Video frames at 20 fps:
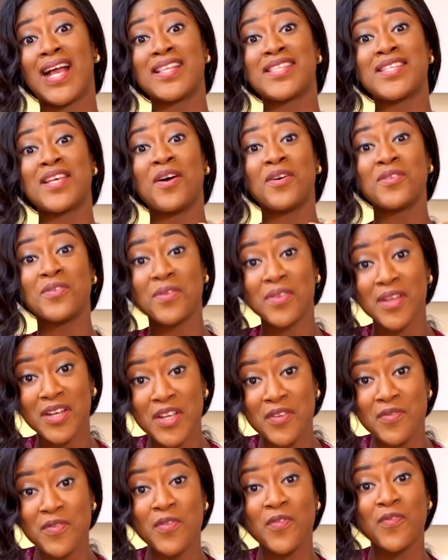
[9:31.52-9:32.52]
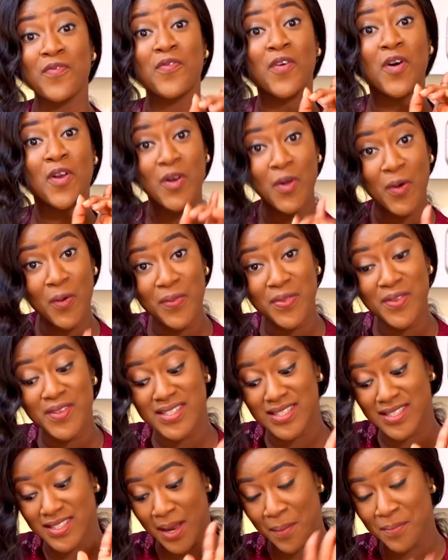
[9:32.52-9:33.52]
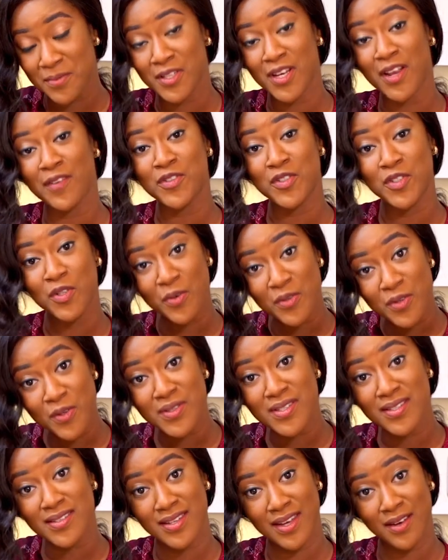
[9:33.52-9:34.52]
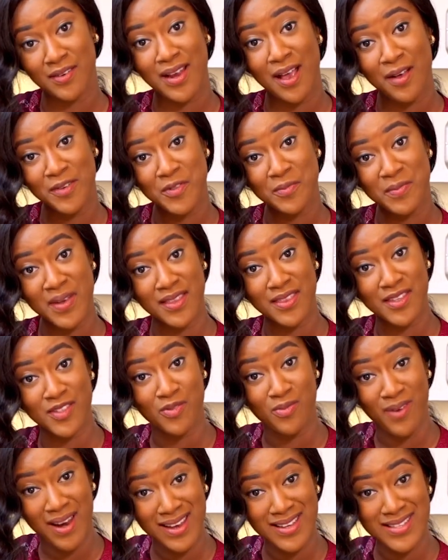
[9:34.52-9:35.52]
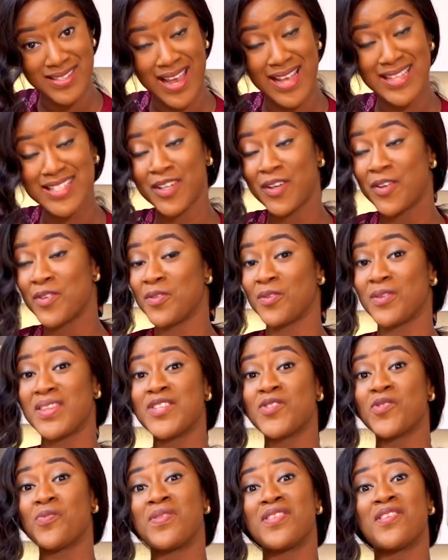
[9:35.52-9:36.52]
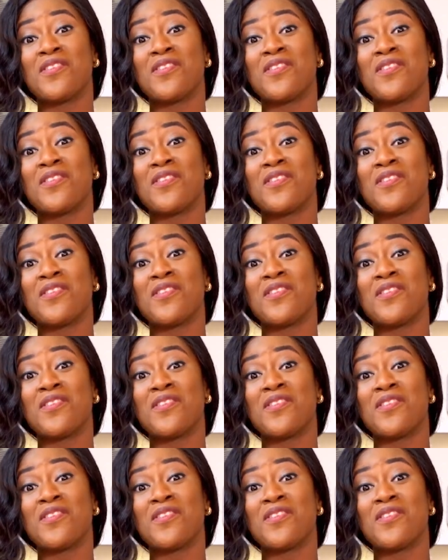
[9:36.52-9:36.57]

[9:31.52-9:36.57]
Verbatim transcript: I tell you that if you follow the steps that I've shown you today on how to make this rice, I tell you this will be